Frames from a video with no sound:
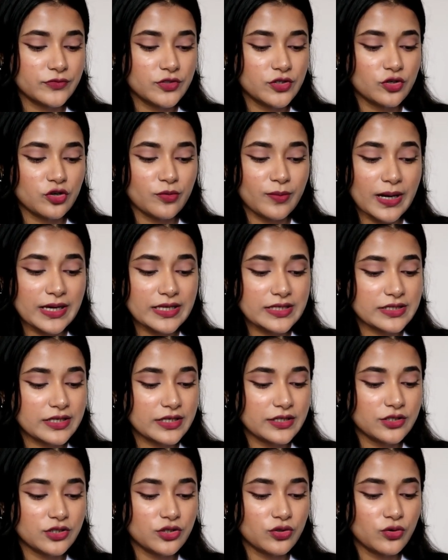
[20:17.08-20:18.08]
you know, my
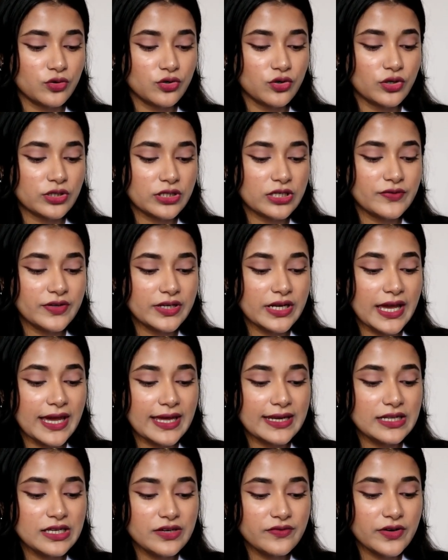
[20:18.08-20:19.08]
skin tone or even
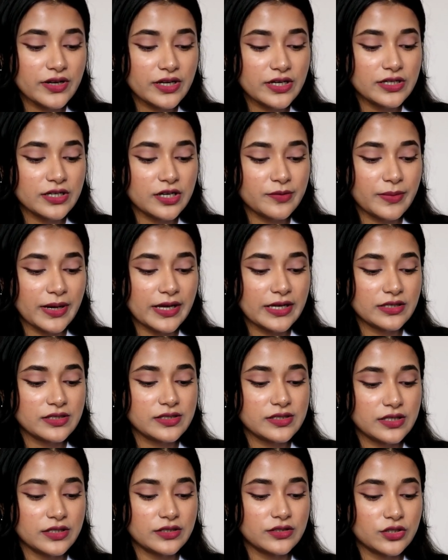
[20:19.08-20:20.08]
anywhere near my
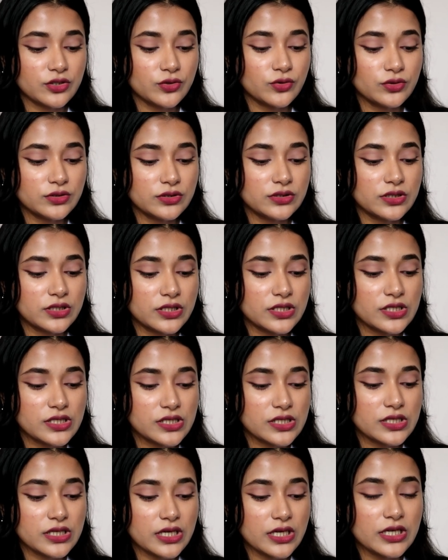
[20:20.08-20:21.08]
skin tone,
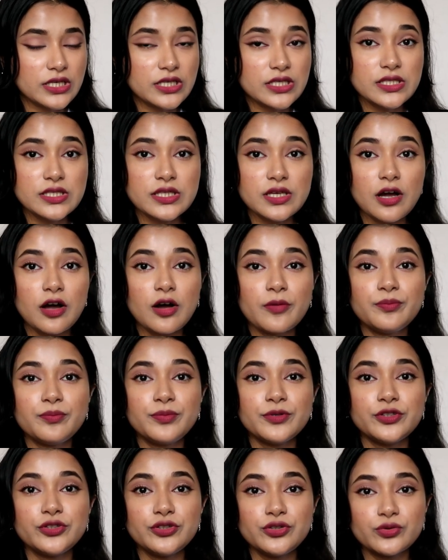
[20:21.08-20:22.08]
this is a
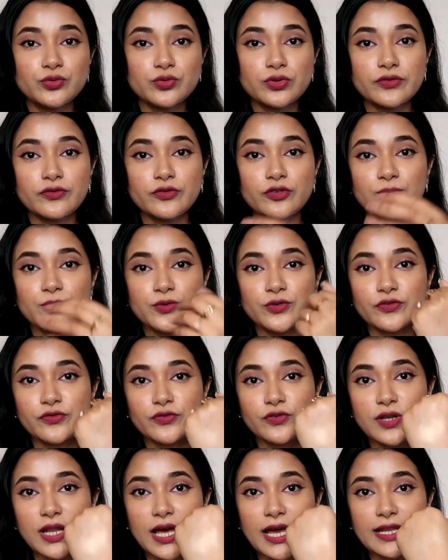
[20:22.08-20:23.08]
beautiful,
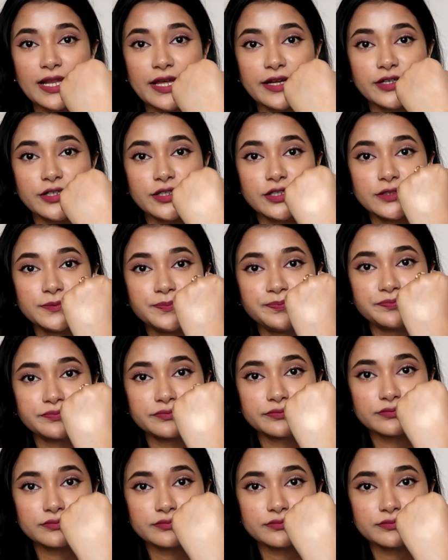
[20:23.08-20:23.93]
beautiful highlighter.